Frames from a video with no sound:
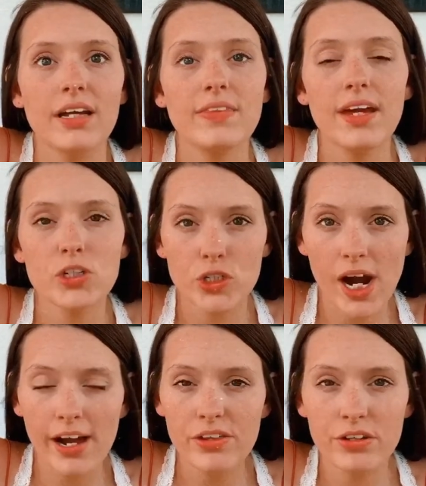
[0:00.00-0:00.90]
They
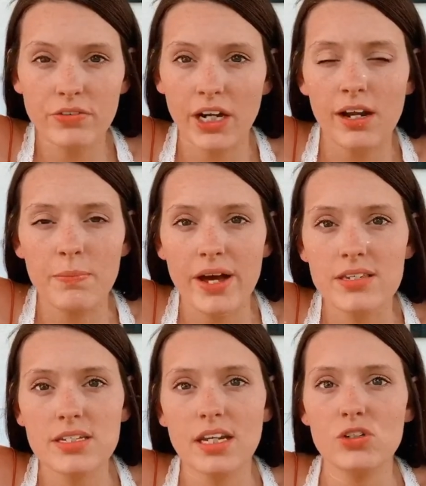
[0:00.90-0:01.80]
try their very
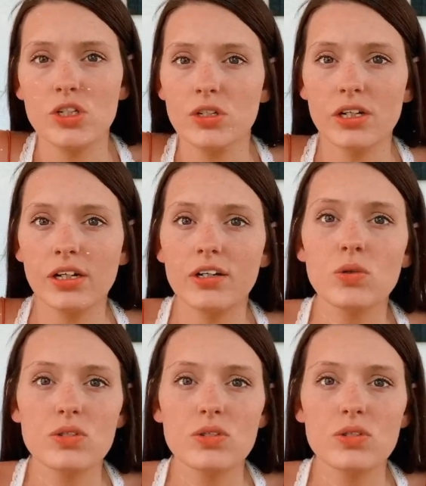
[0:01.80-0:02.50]
best to get you your clinical